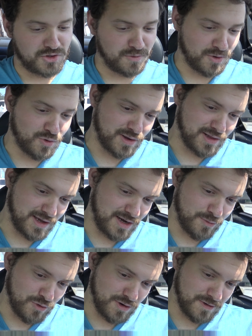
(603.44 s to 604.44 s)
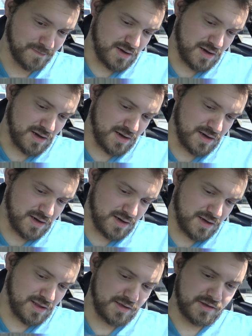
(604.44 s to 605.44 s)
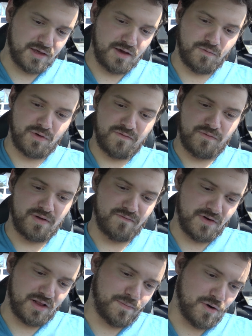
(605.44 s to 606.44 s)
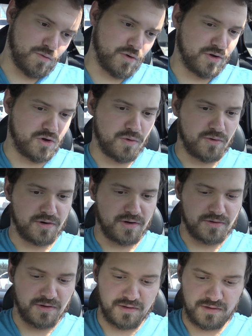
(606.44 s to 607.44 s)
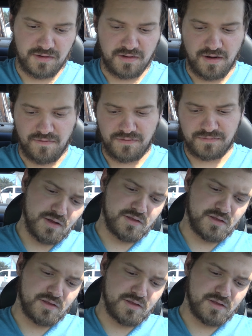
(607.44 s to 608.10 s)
super quickly anymore. Let's see if we can find the part where he quoted us on stuff.